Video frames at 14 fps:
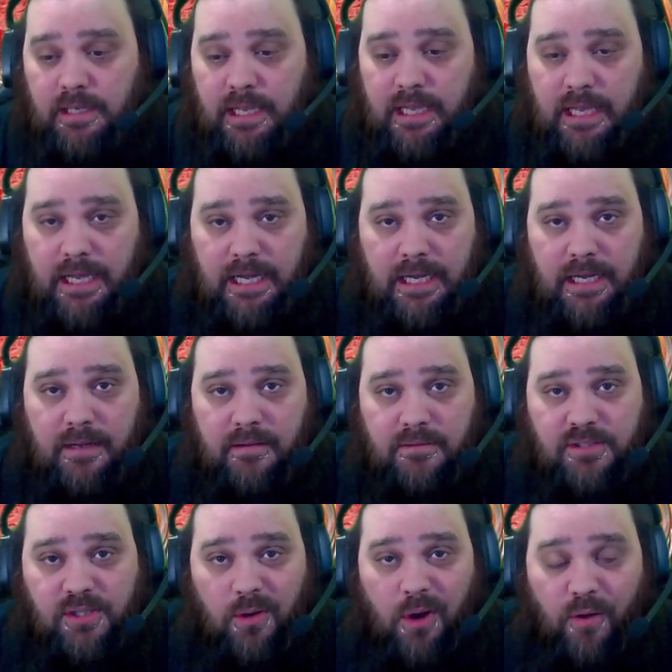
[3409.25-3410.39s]

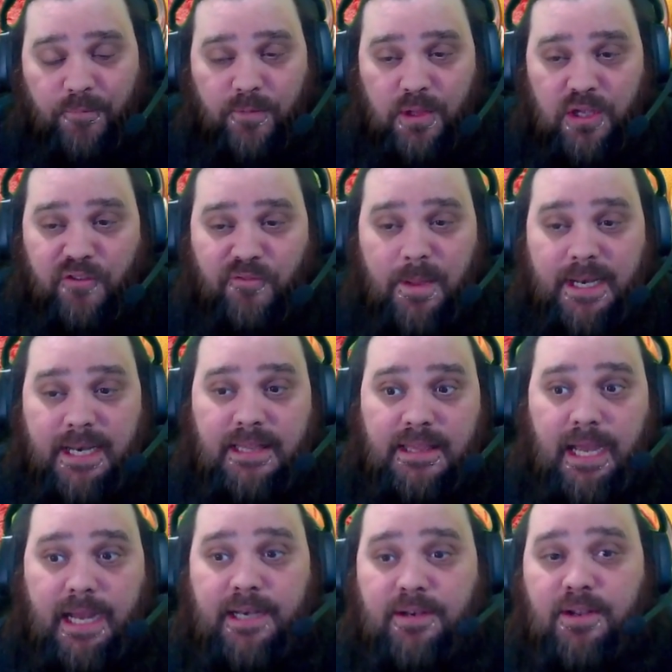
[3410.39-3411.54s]
So hopefully you've been
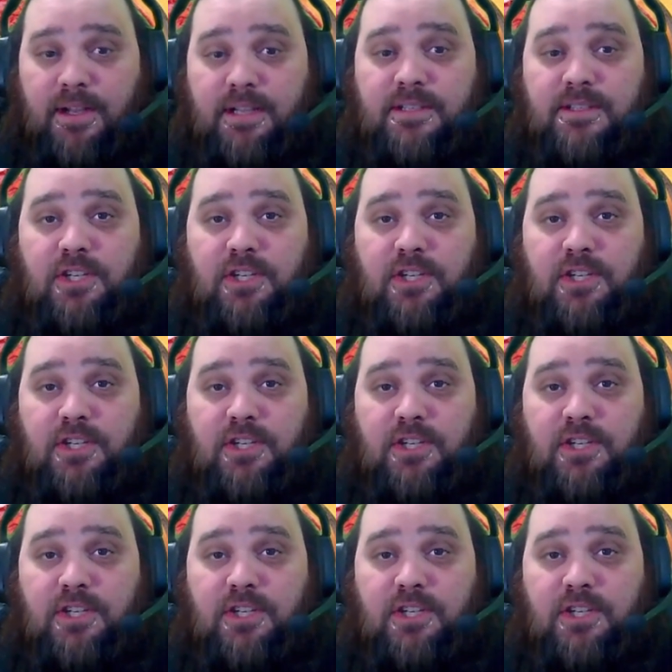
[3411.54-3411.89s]
enlightened on